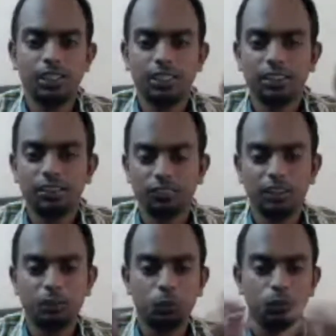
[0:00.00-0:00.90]

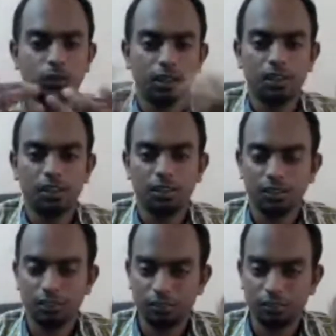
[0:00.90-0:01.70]
Facebook or